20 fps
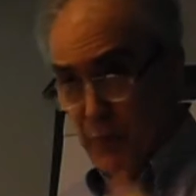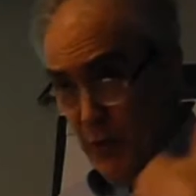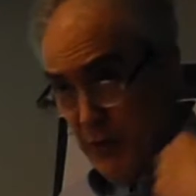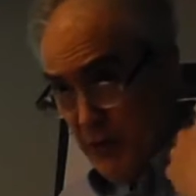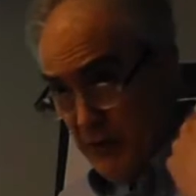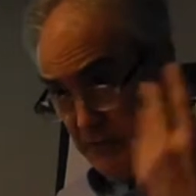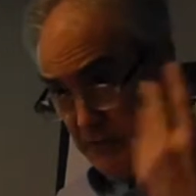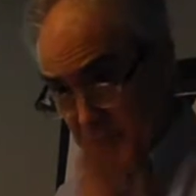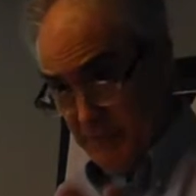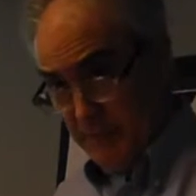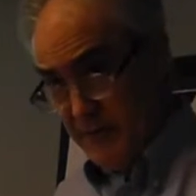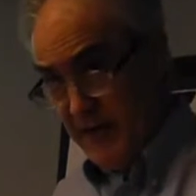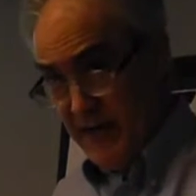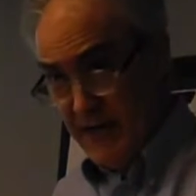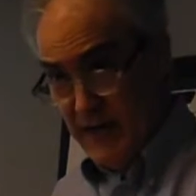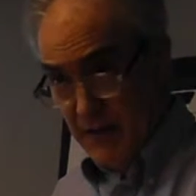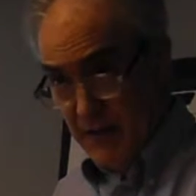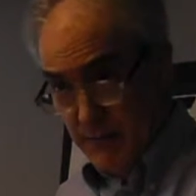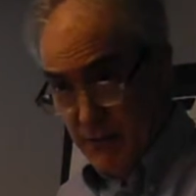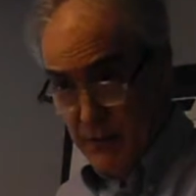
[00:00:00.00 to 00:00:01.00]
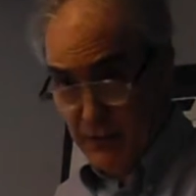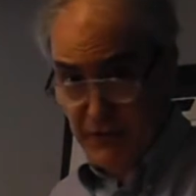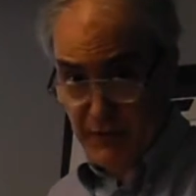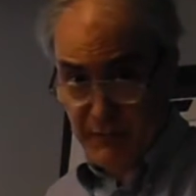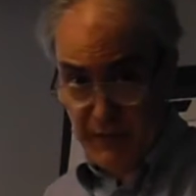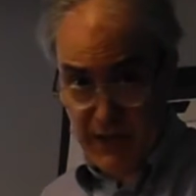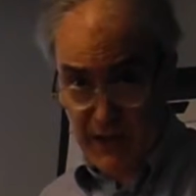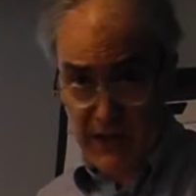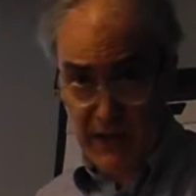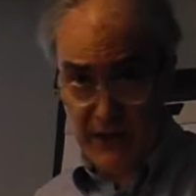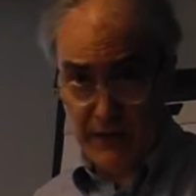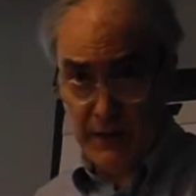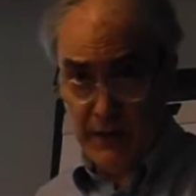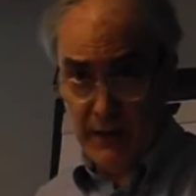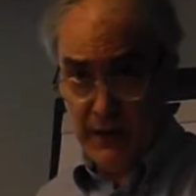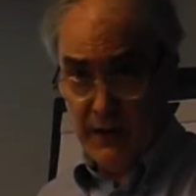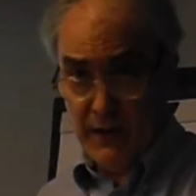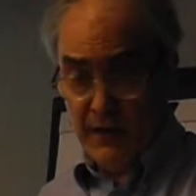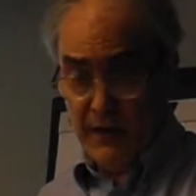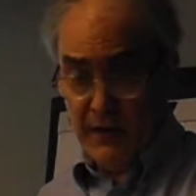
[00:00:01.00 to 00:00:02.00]
more kW demand
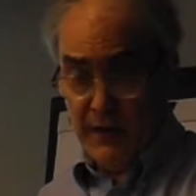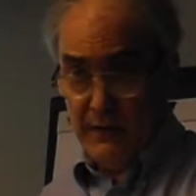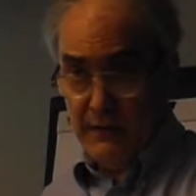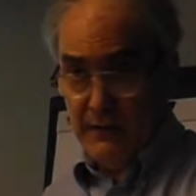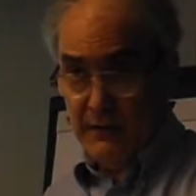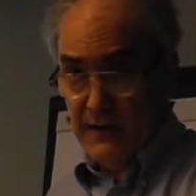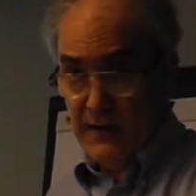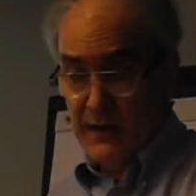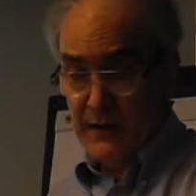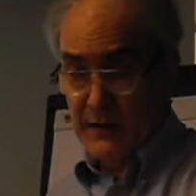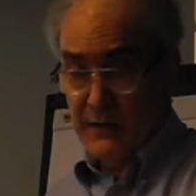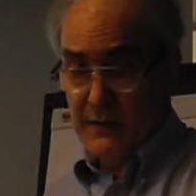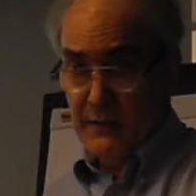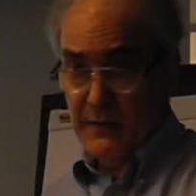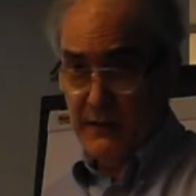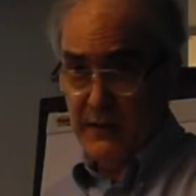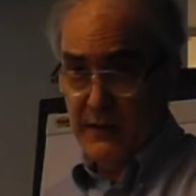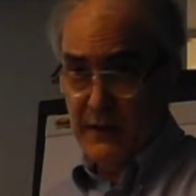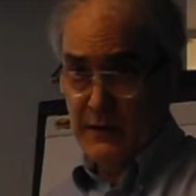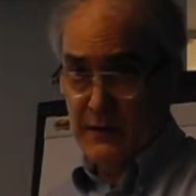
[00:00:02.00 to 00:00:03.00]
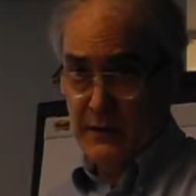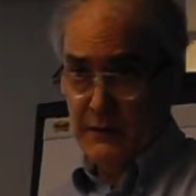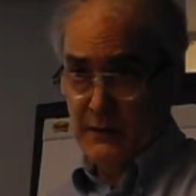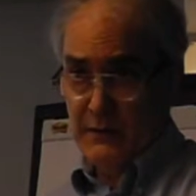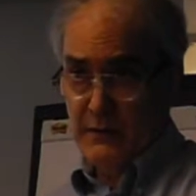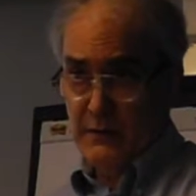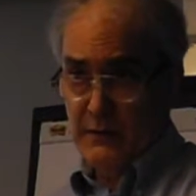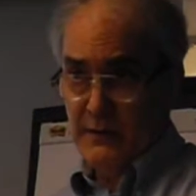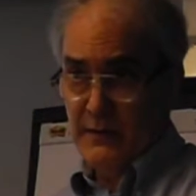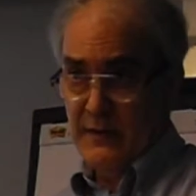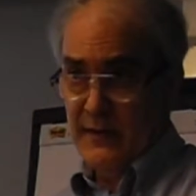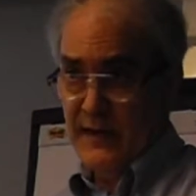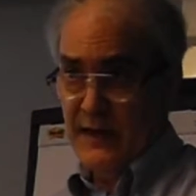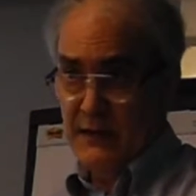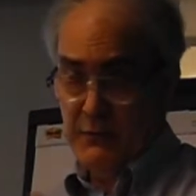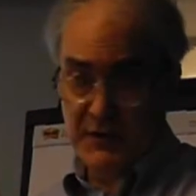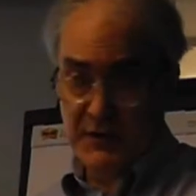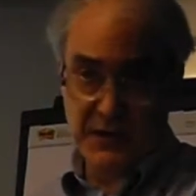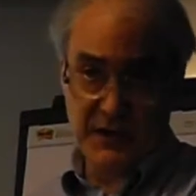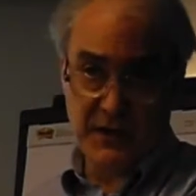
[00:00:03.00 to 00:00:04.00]
than they
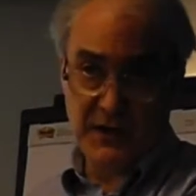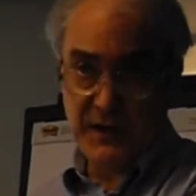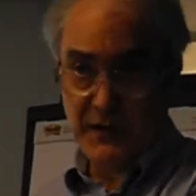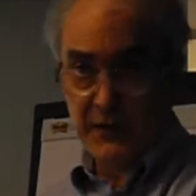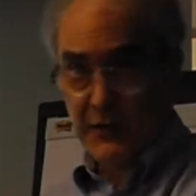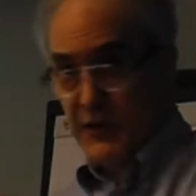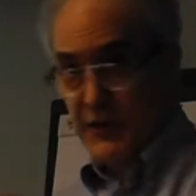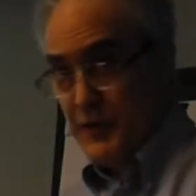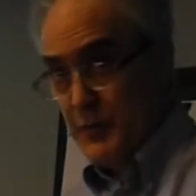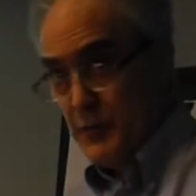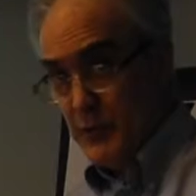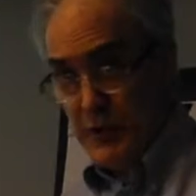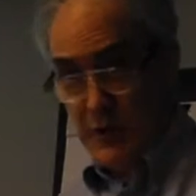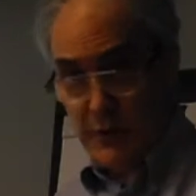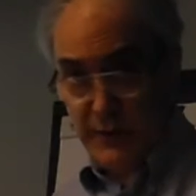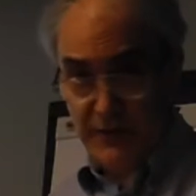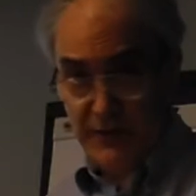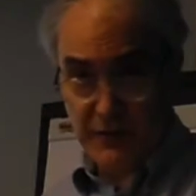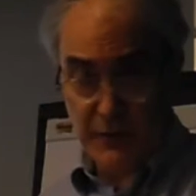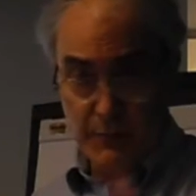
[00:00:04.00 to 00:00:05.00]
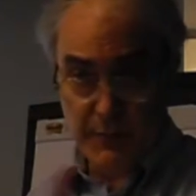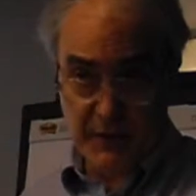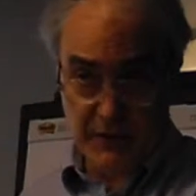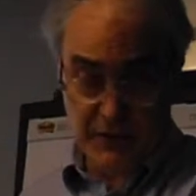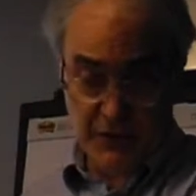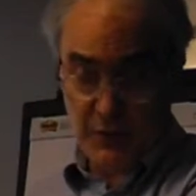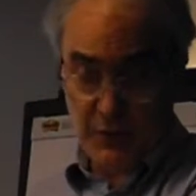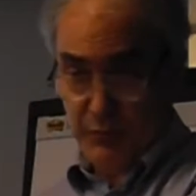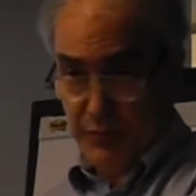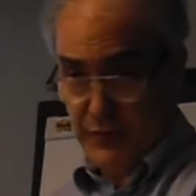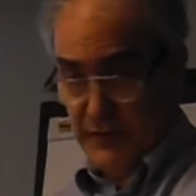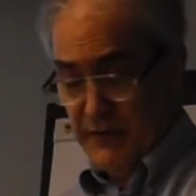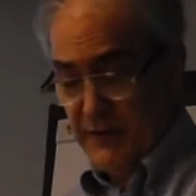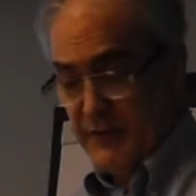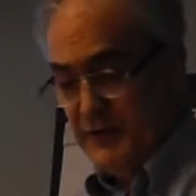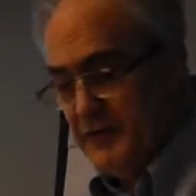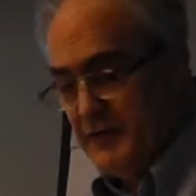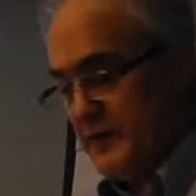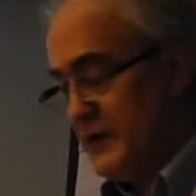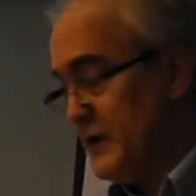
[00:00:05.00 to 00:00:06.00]
originally thought you were going to because you were putting
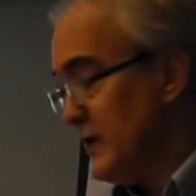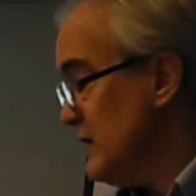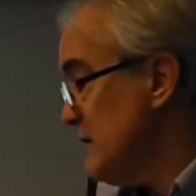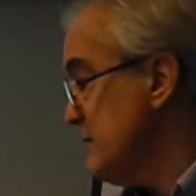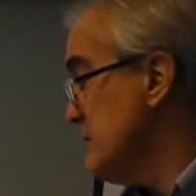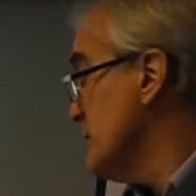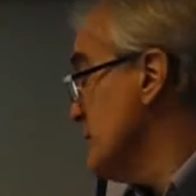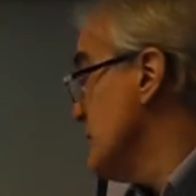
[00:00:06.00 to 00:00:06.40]
this thing in.